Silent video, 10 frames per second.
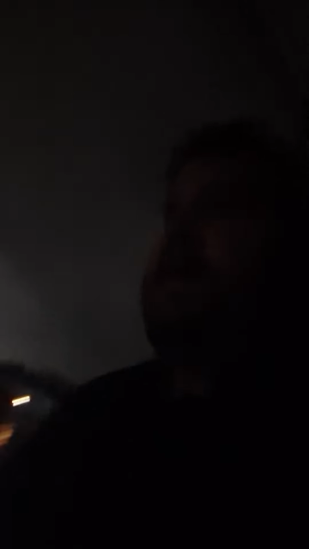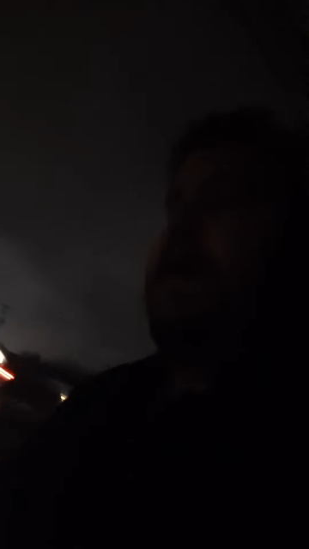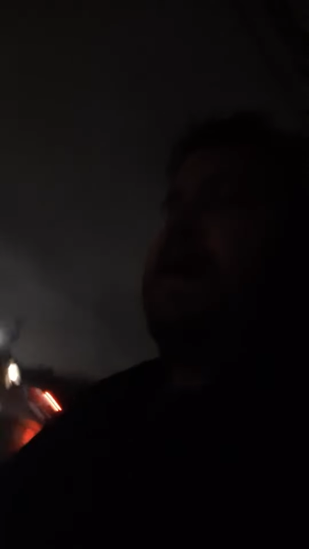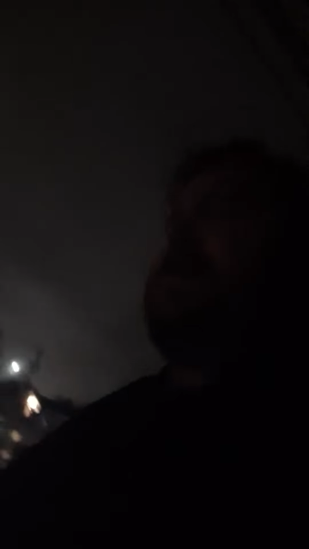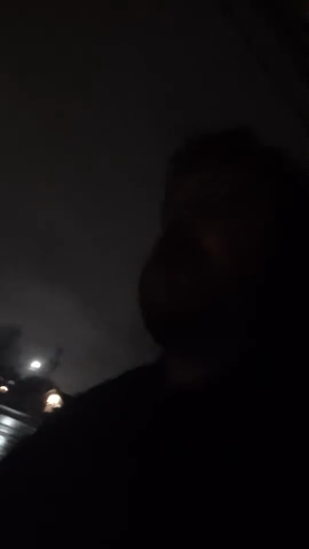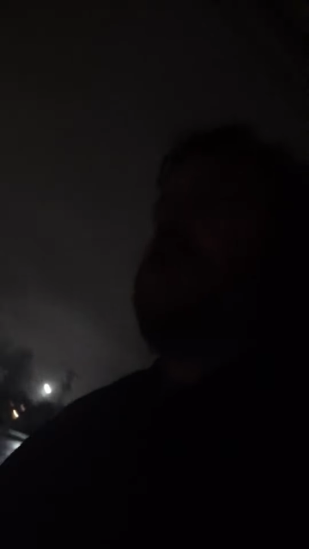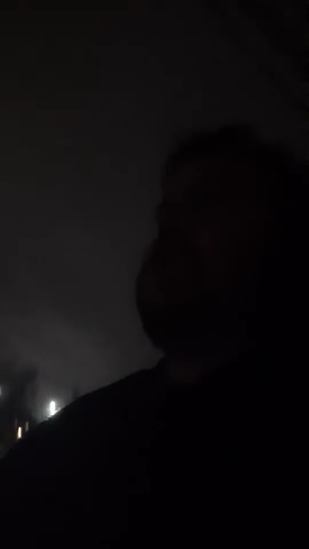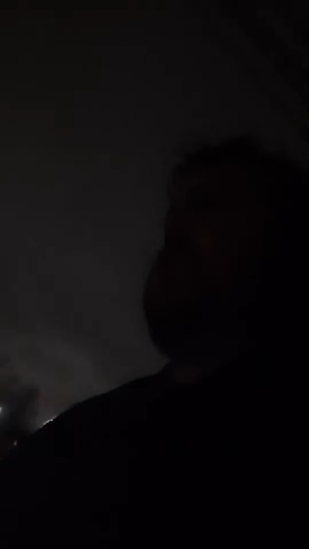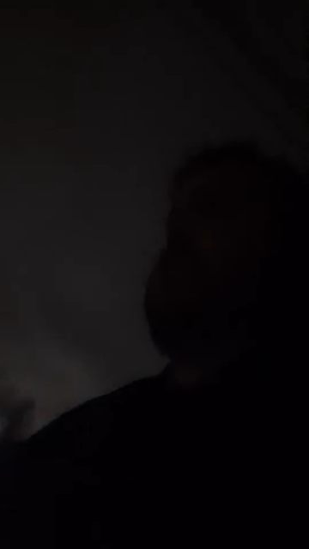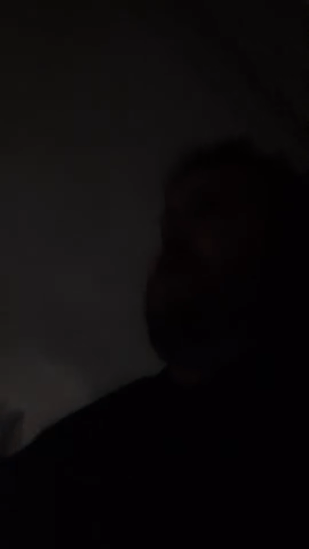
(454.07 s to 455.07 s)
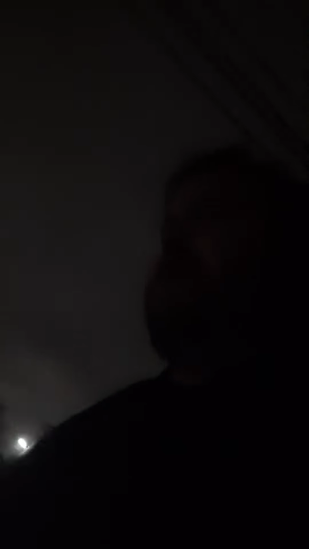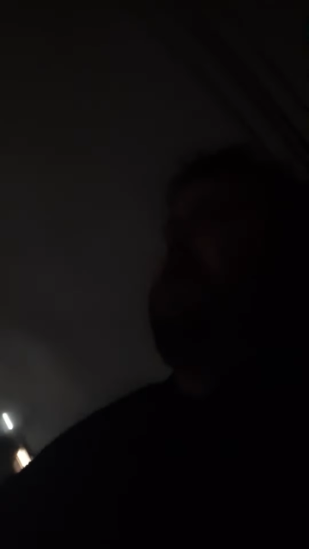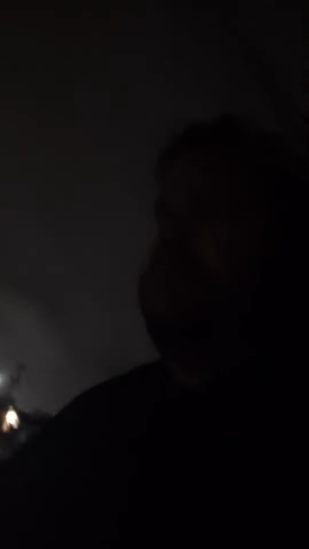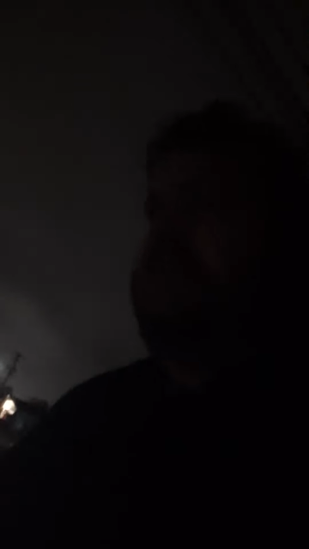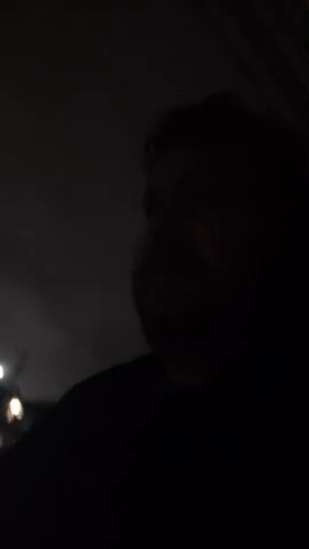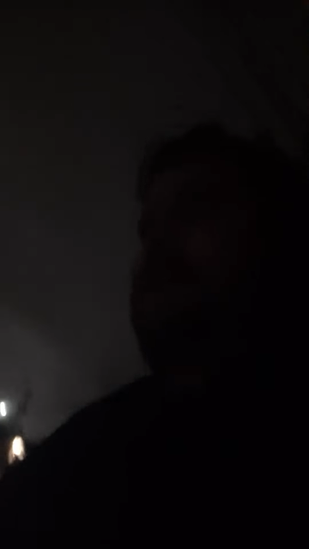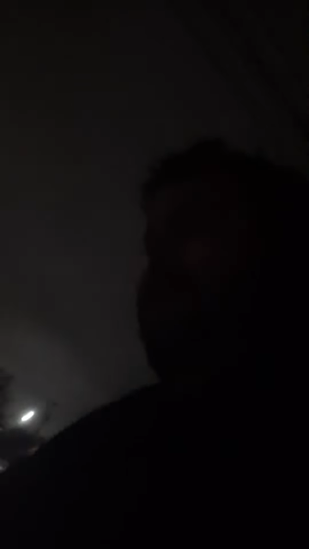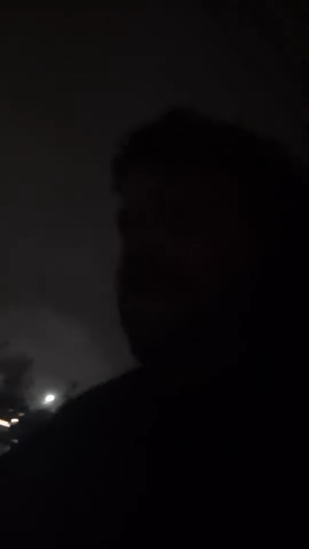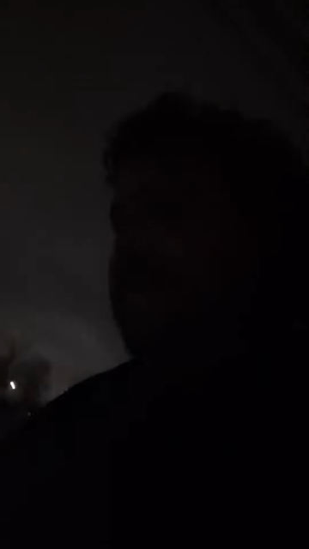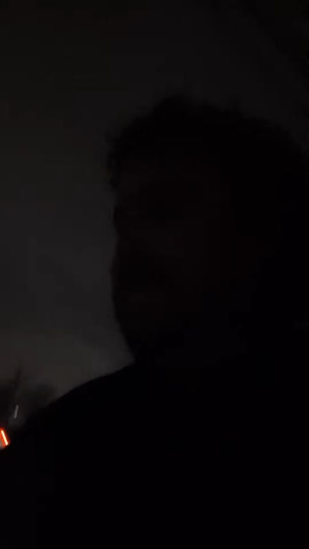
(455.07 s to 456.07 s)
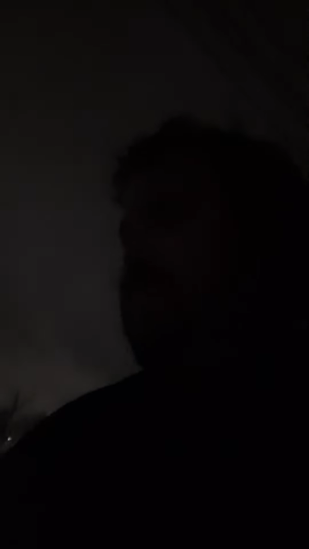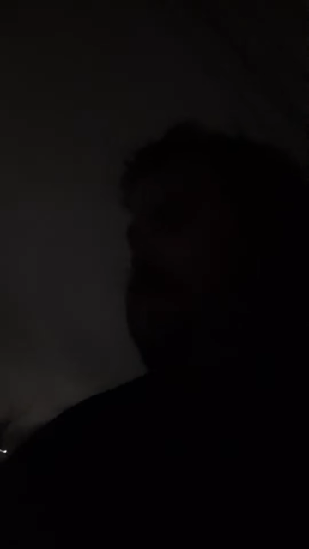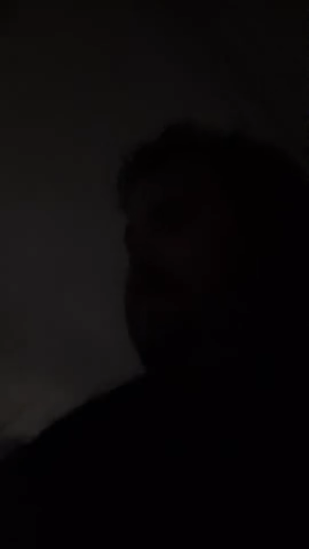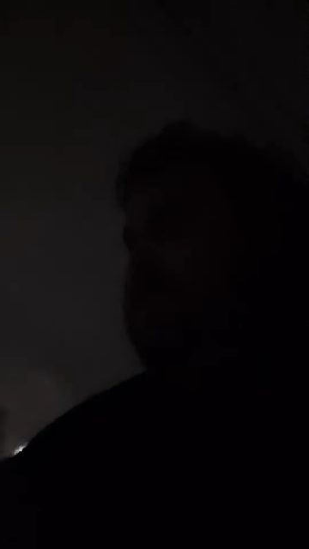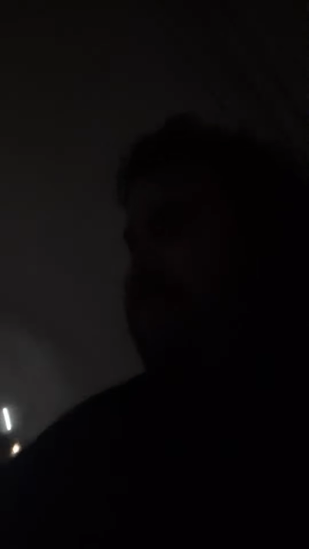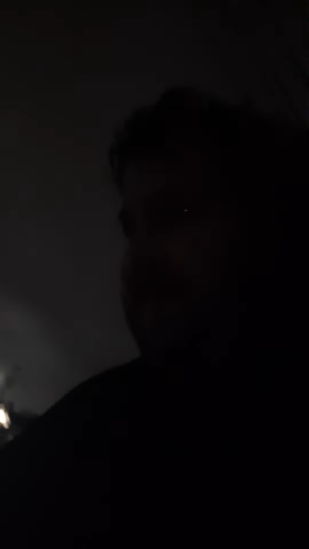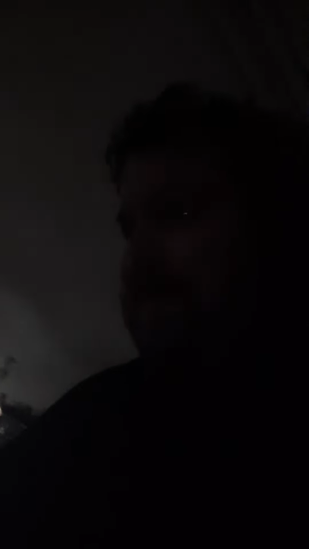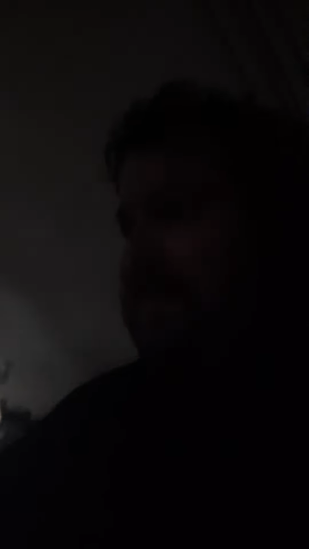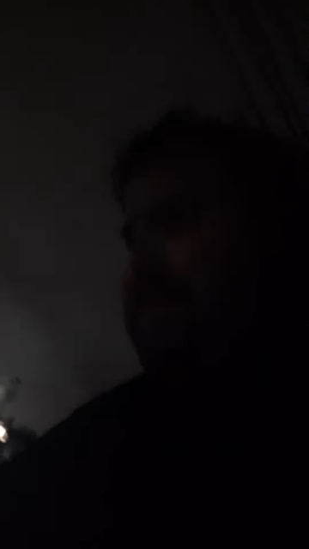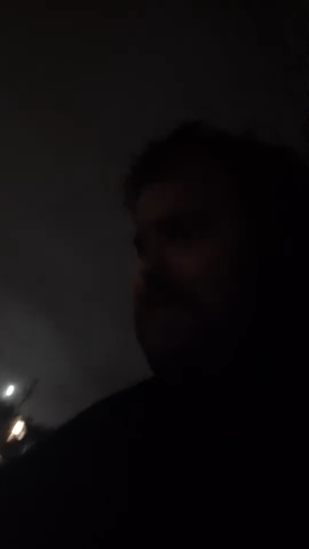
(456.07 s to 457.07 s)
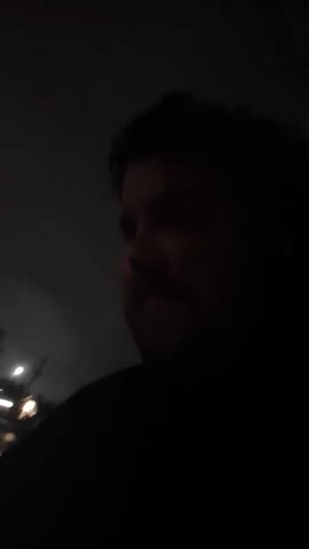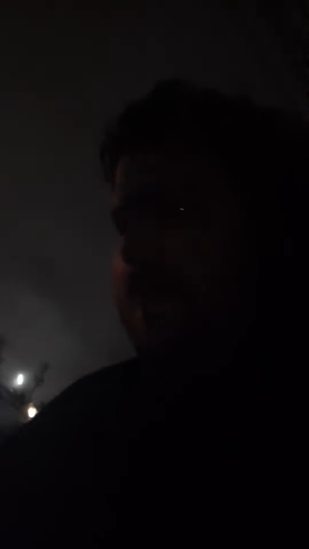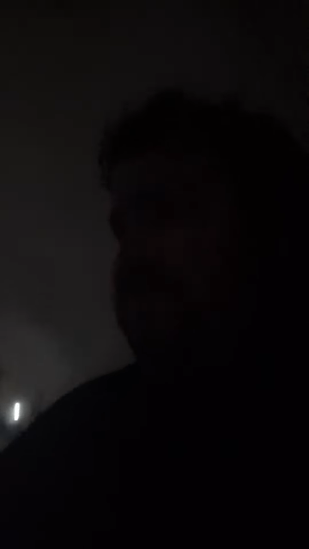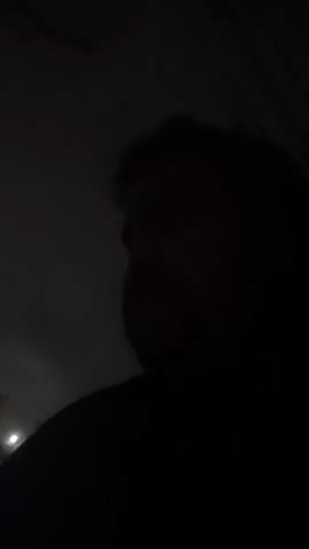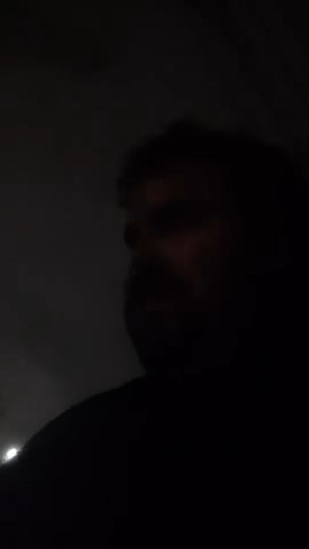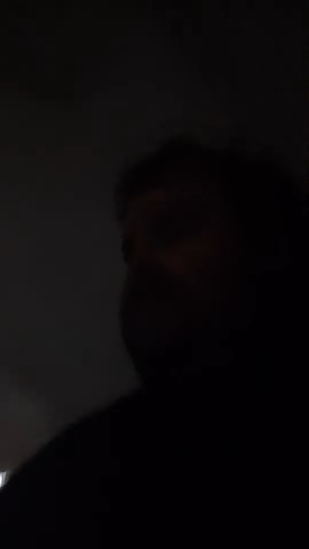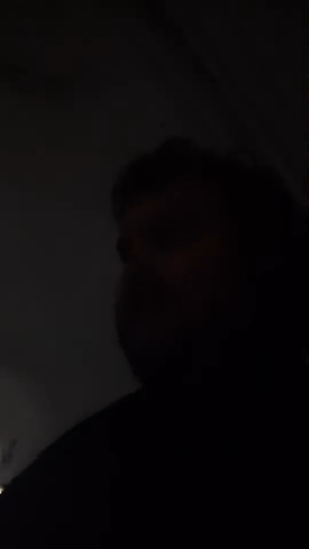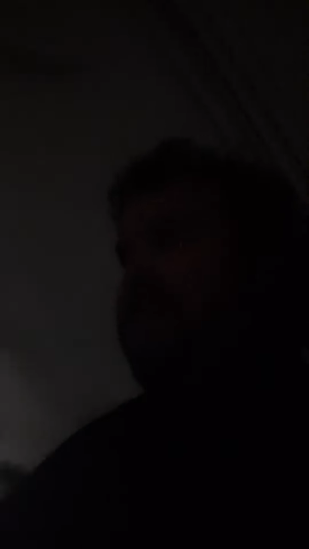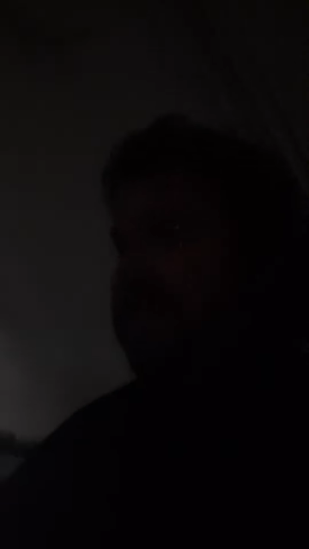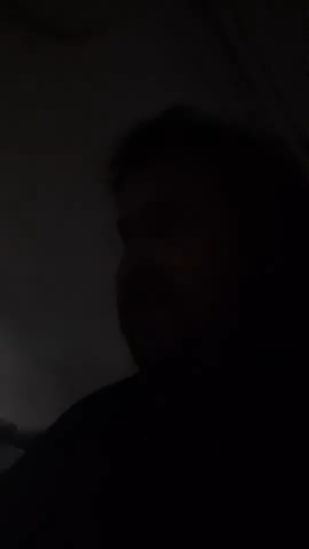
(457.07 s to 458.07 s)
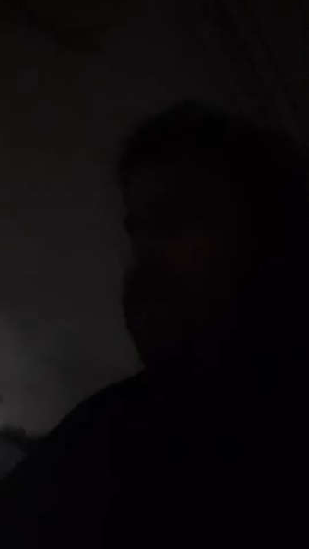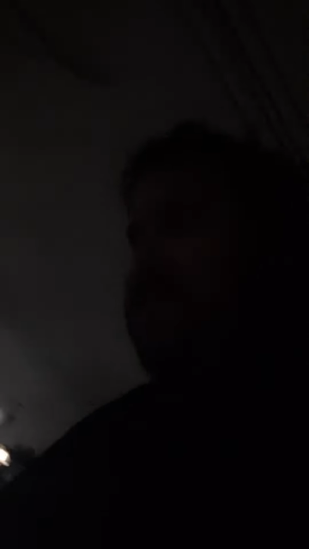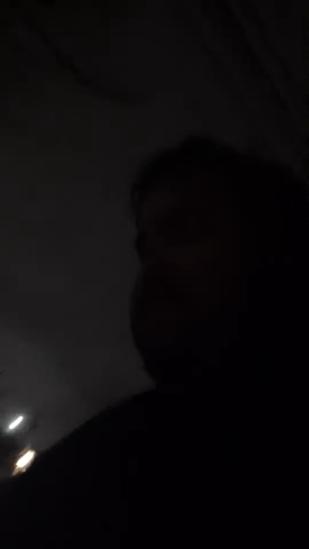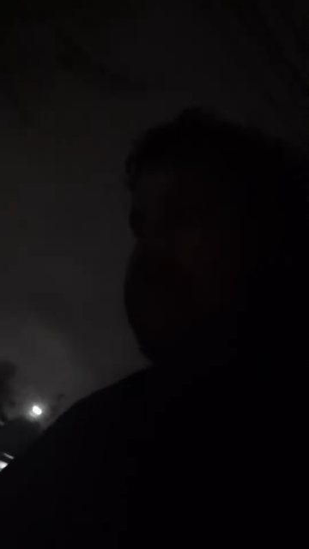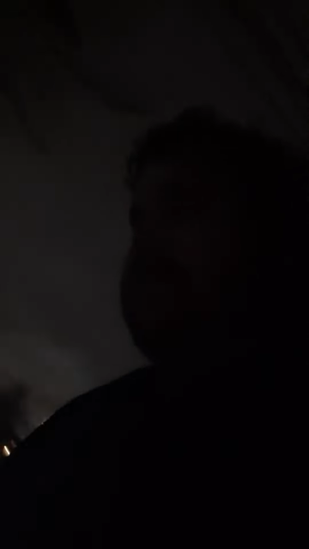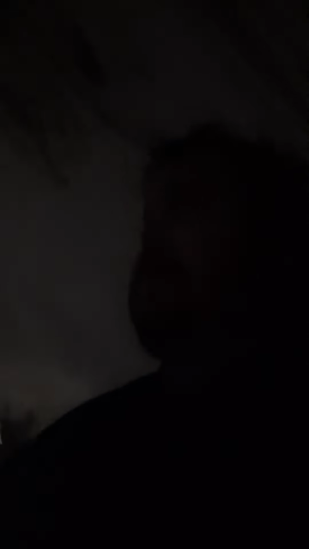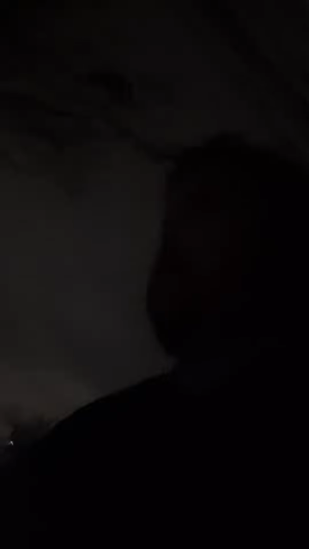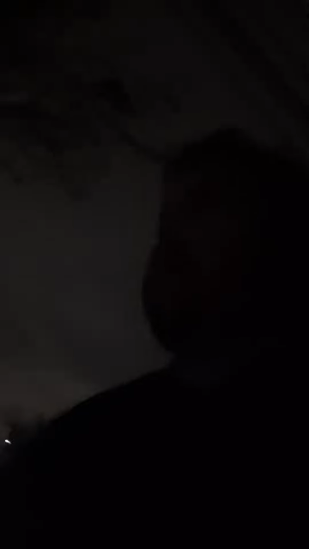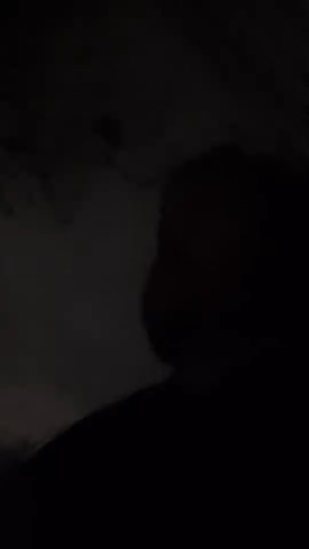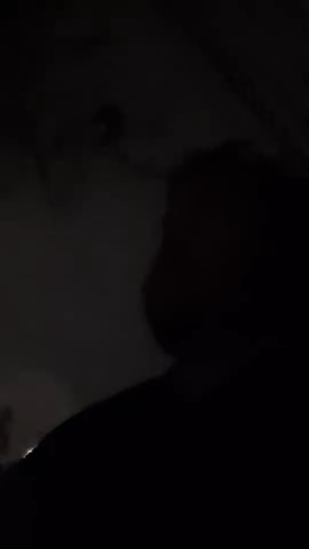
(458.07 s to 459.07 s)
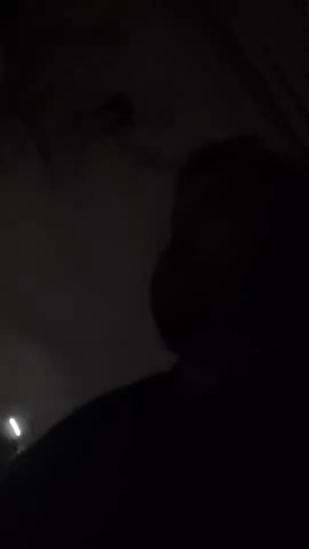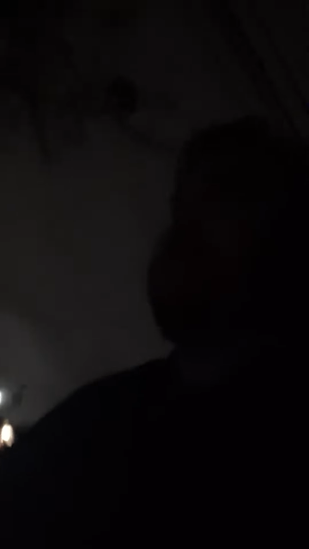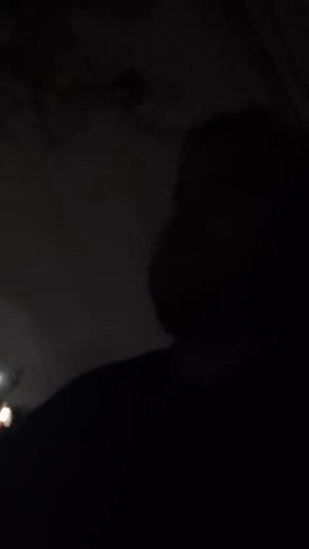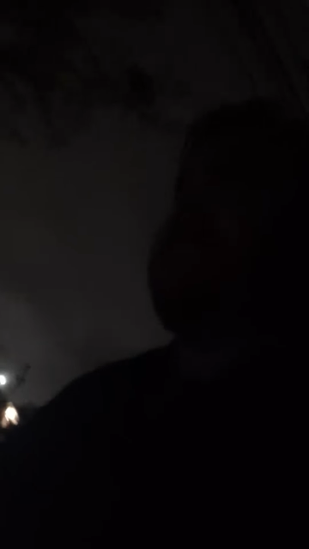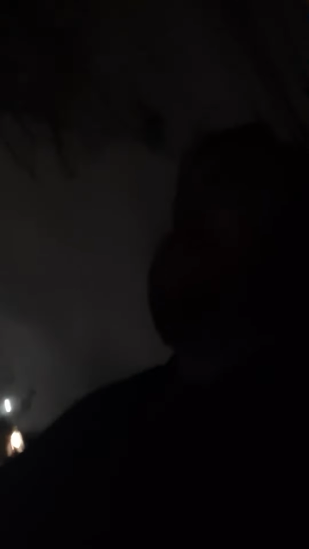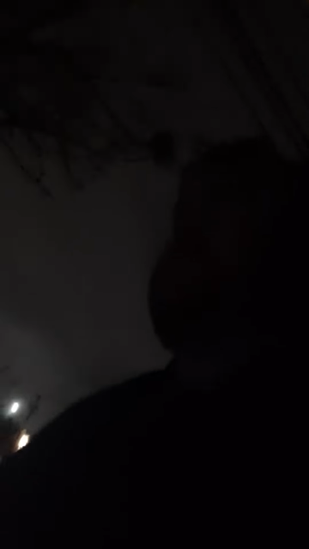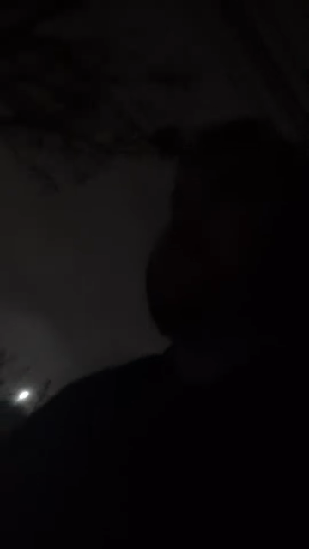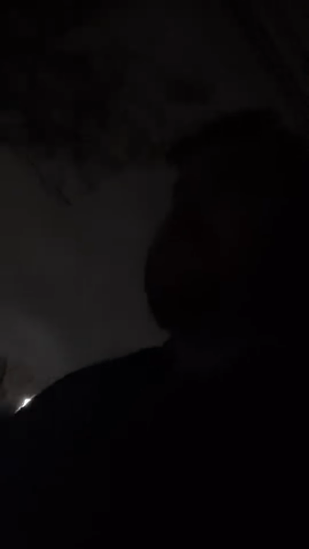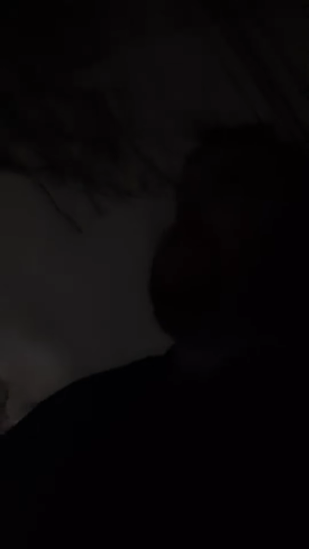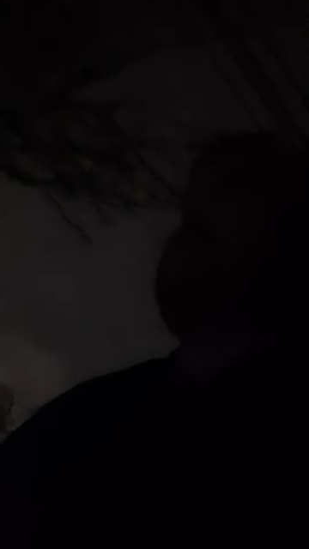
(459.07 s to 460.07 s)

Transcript: Nobody's mouth can be seen.